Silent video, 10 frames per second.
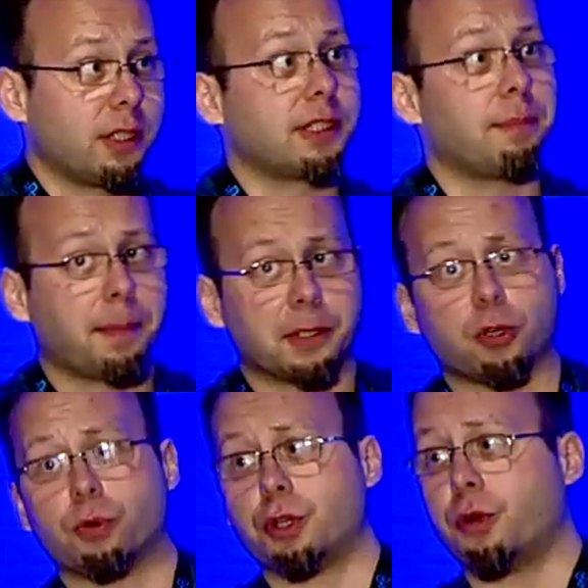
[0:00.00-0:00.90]
Some people
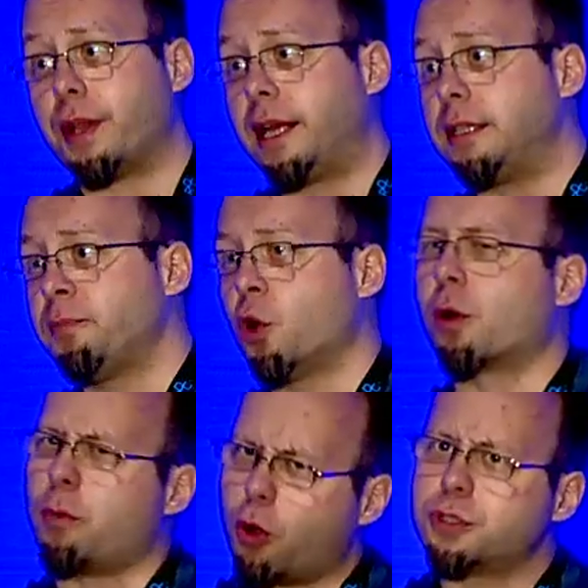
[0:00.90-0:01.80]
don't know that, or
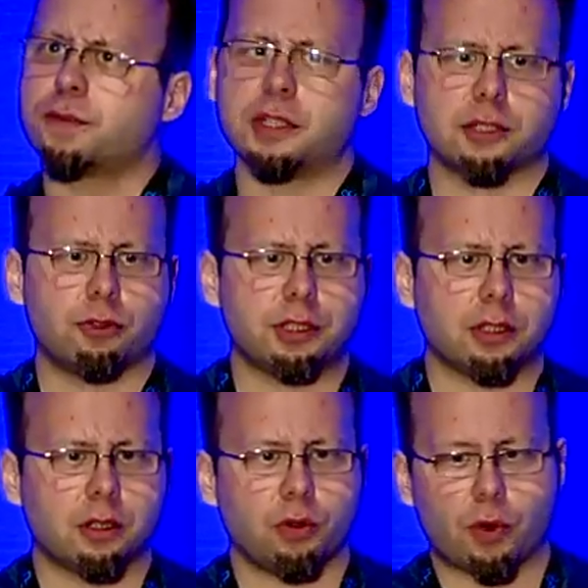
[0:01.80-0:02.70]
most of this is written
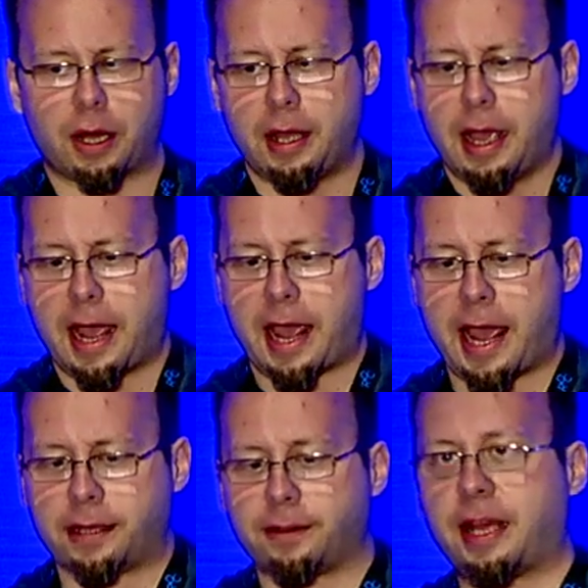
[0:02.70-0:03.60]
in Lua.
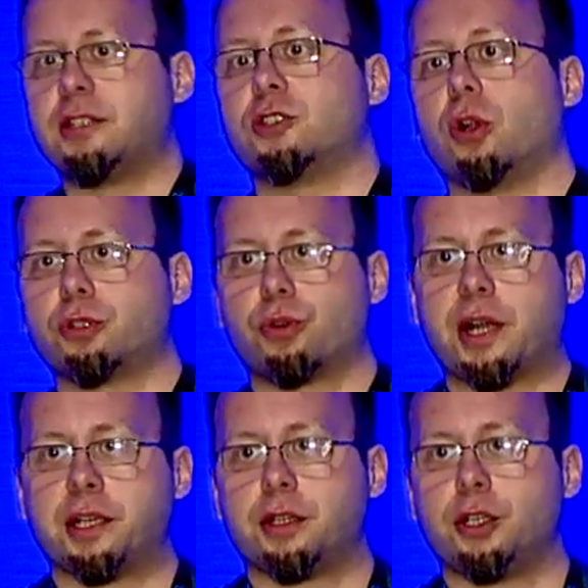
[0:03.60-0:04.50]
And that is also
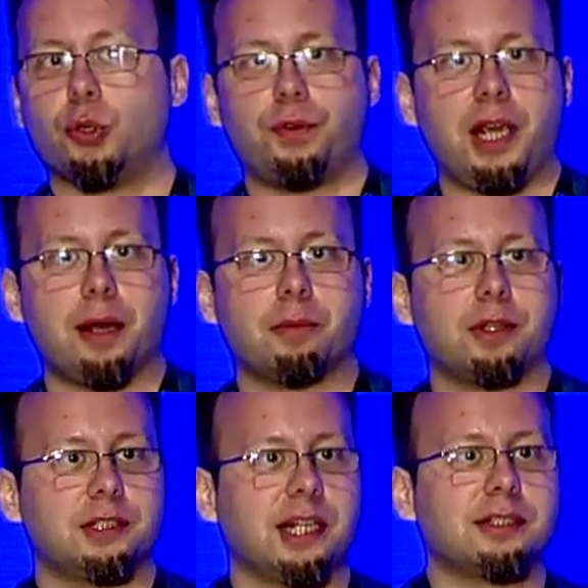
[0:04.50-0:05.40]
running the new VM.
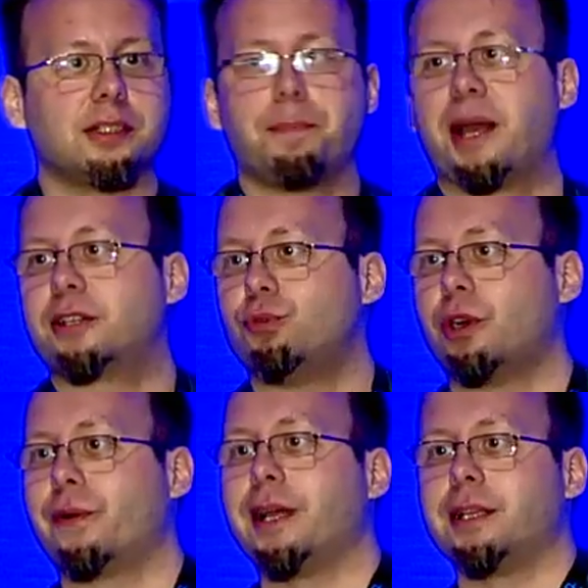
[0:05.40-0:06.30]
This doesn't impact you
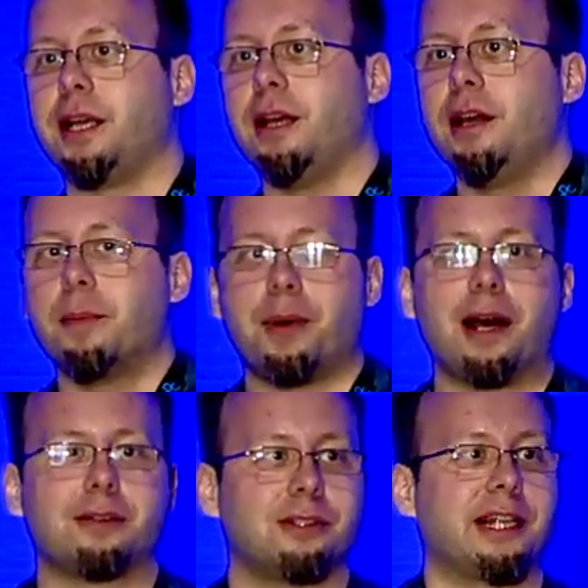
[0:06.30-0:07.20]
directly,
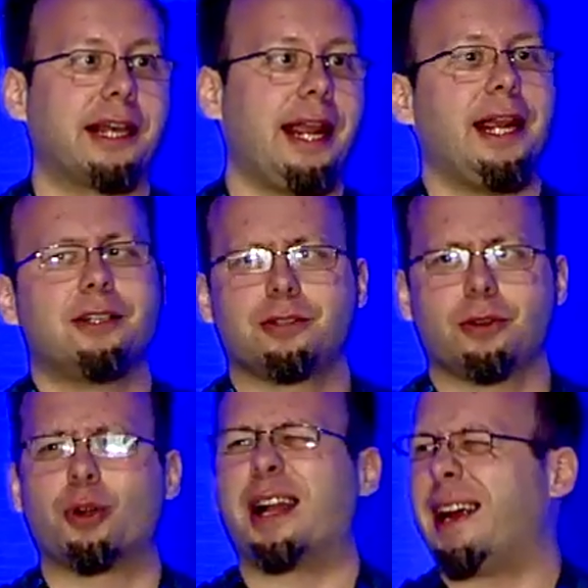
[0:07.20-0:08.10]
but there's like 8
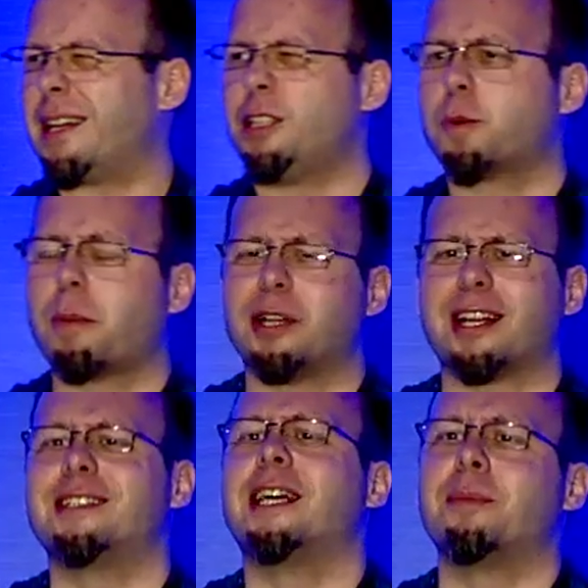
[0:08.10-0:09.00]
or it's probably
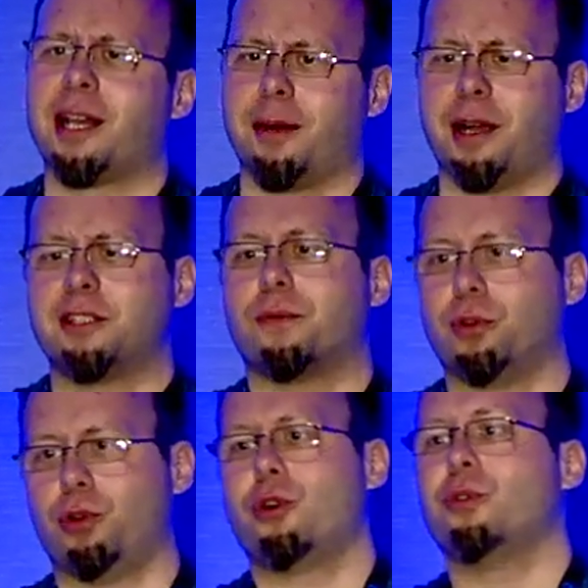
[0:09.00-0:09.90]
like 10 megabytes of
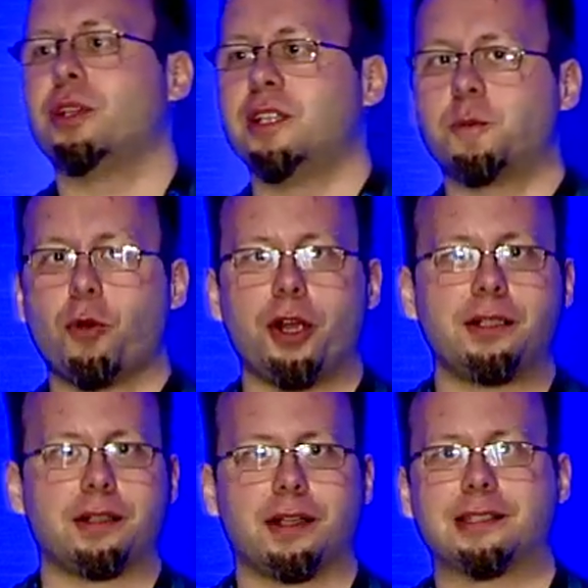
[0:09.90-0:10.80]
Lua code at this
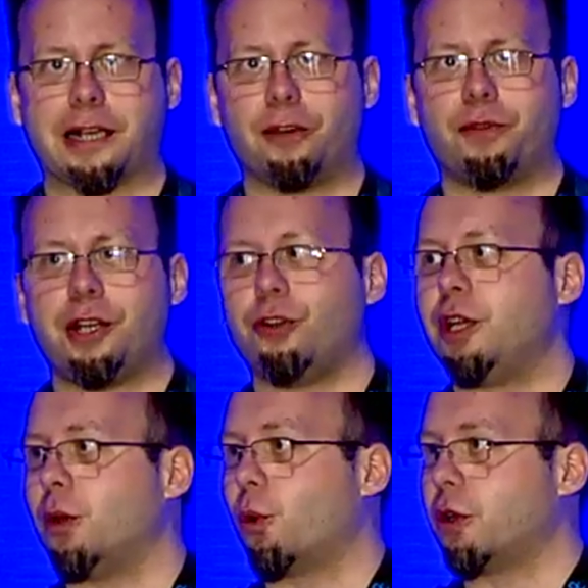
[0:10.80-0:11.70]
point. That's like a very
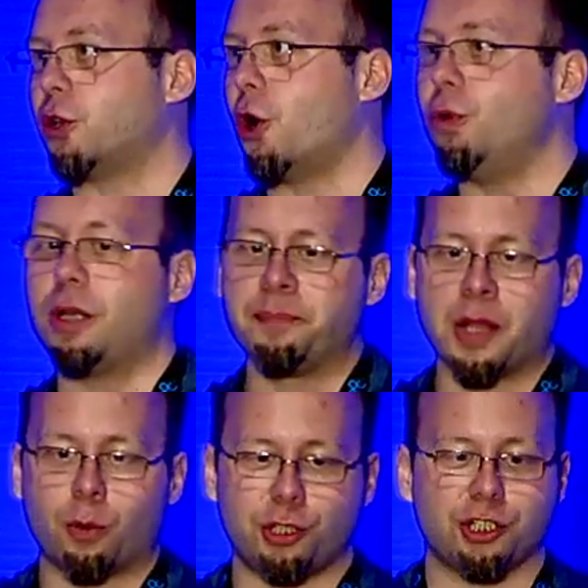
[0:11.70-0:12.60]
real world code,
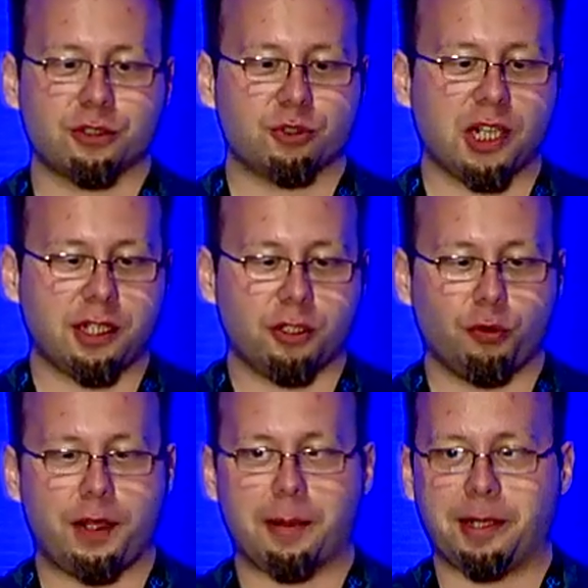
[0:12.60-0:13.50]
which is to say the new
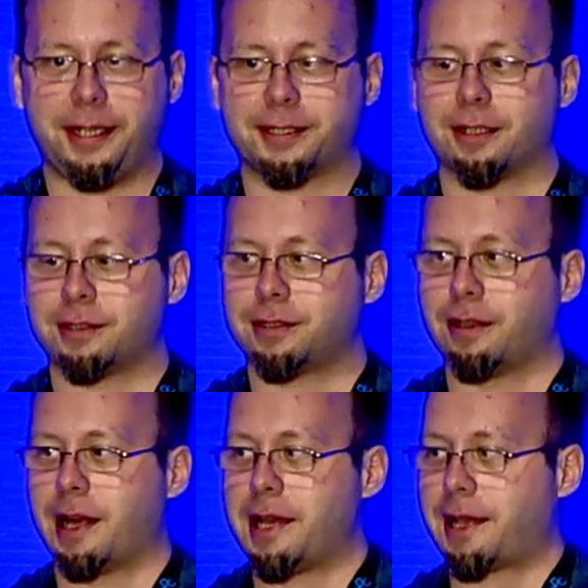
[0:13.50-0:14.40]
VM isn't
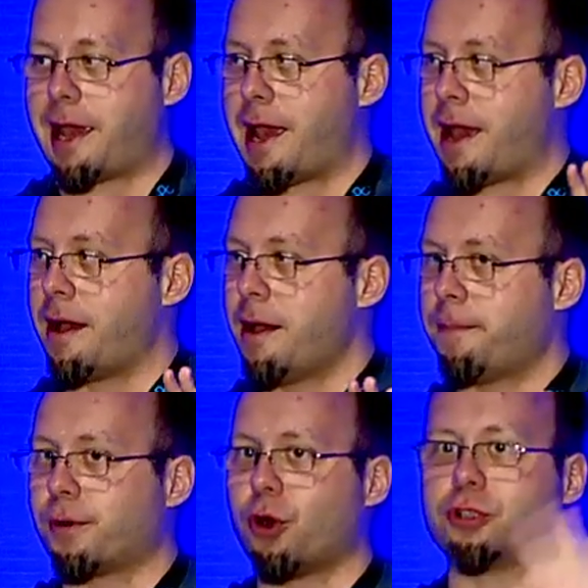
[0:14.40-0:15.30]
like a
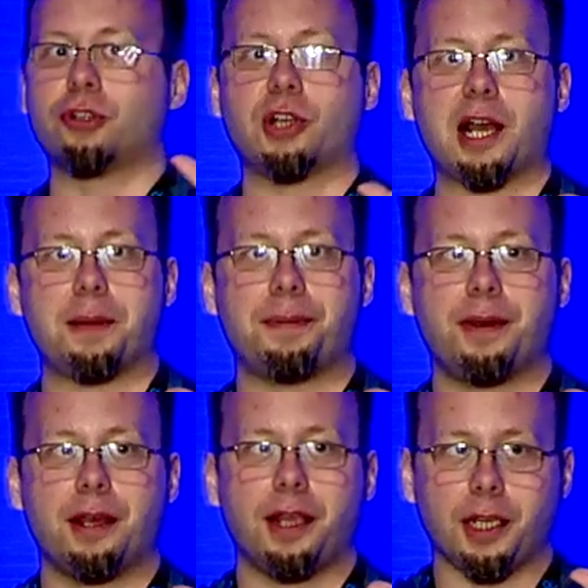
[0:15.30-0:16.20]
prototype.
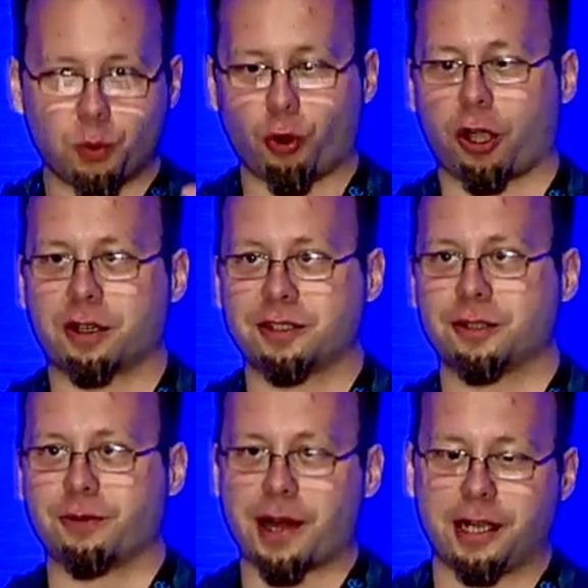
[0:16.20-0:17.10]
It works,
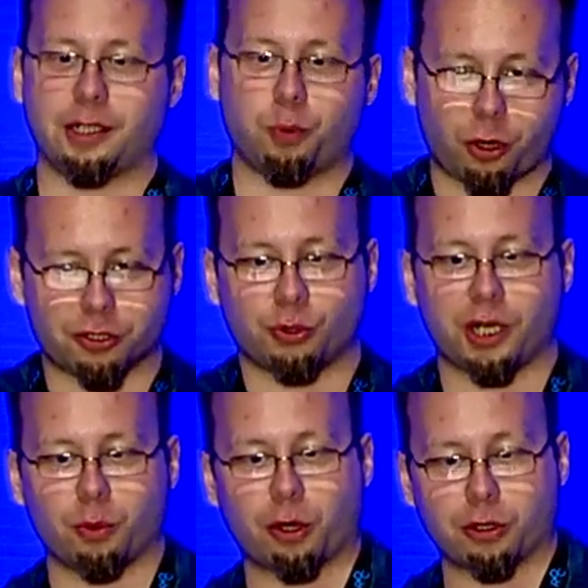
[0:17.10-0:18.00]
right? It works on
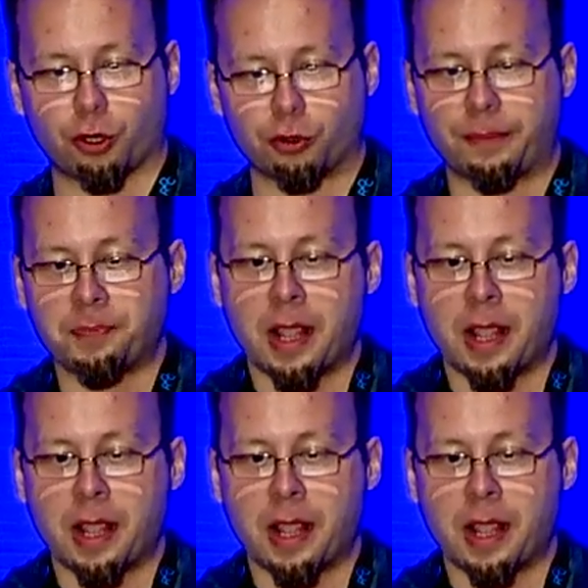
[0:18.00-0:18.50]
real world code.